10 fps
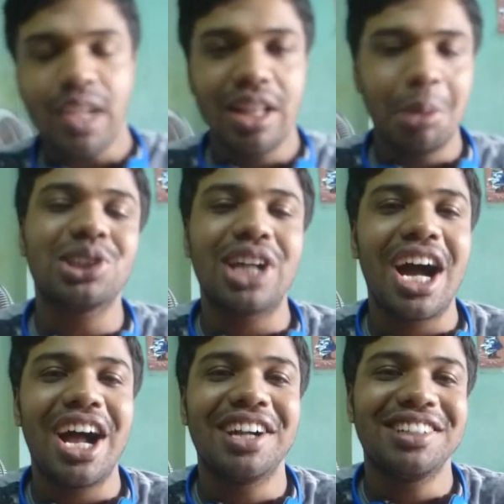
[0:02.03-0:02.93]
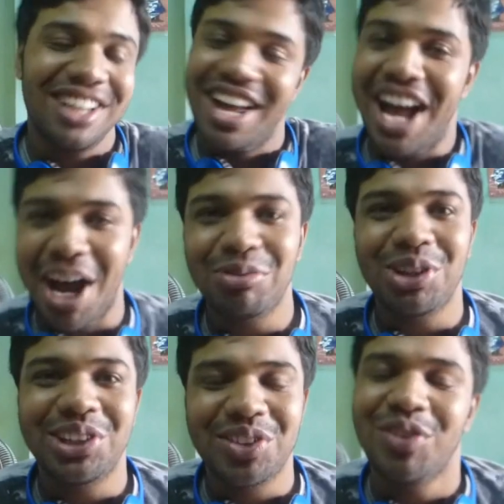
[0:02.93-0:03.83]
namaskar. I'm
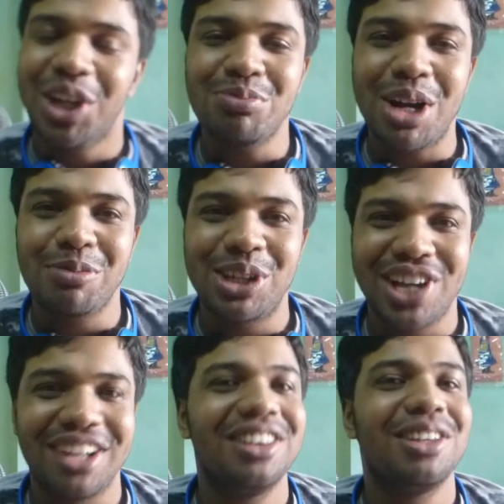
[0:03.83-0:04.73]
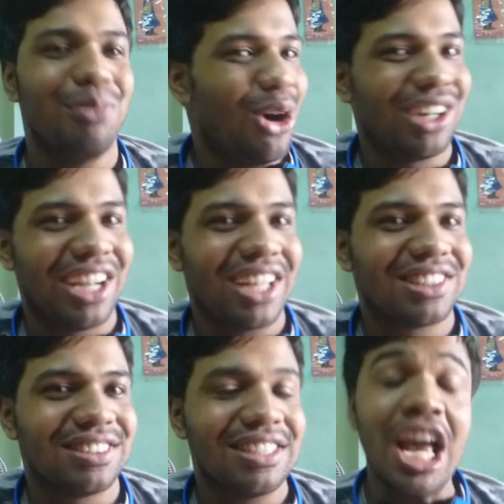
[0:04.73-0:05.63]
Ronit and welcome back to my channel, The Bomb
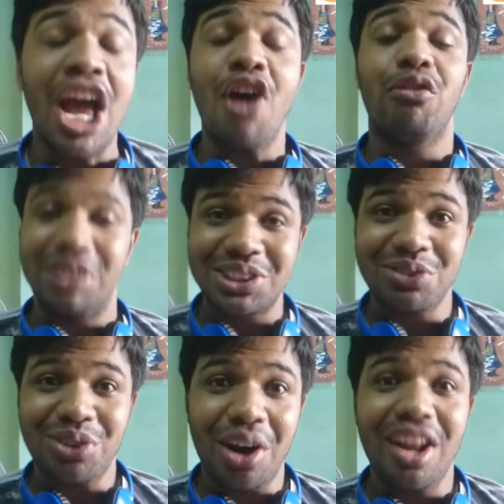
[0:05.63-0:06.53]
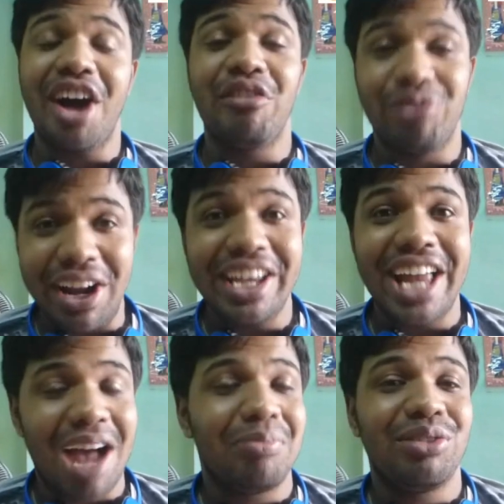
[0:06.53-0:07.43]
Connection. First of all, a very
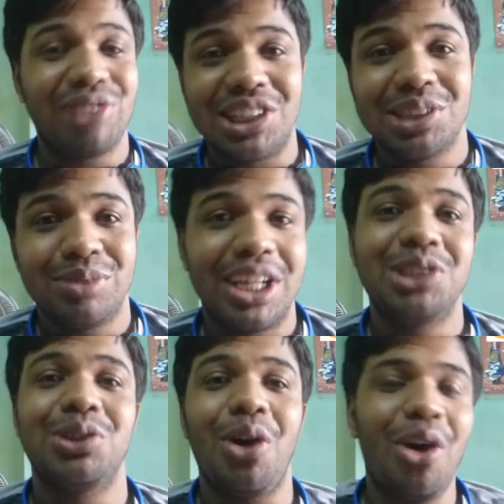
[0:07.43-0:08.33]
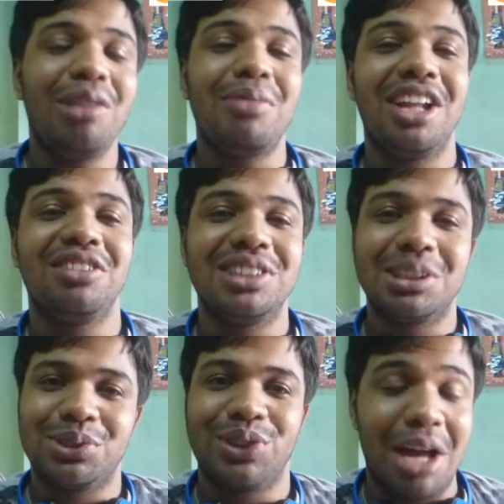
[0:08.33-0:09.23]
happy Friendship Day to all my lovely
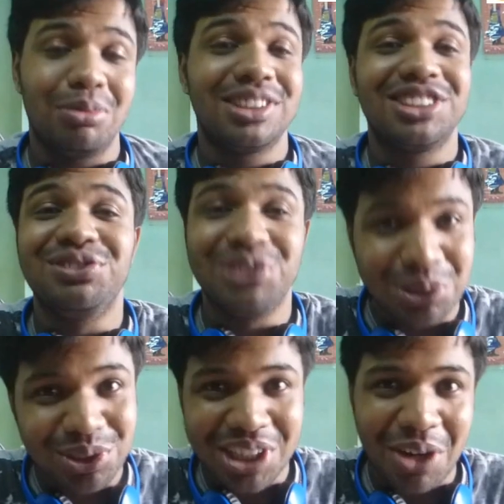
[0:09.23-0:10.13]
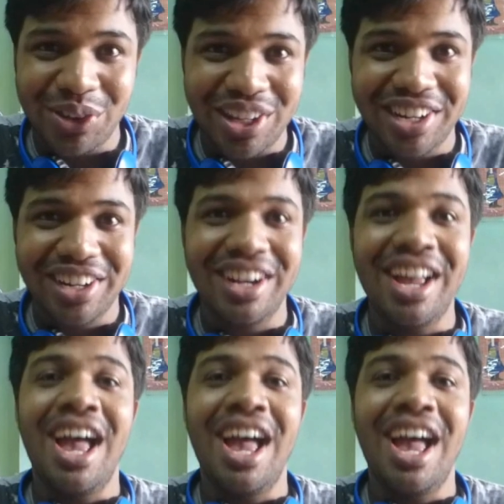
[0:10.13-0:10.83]
subscribers and viewers out there.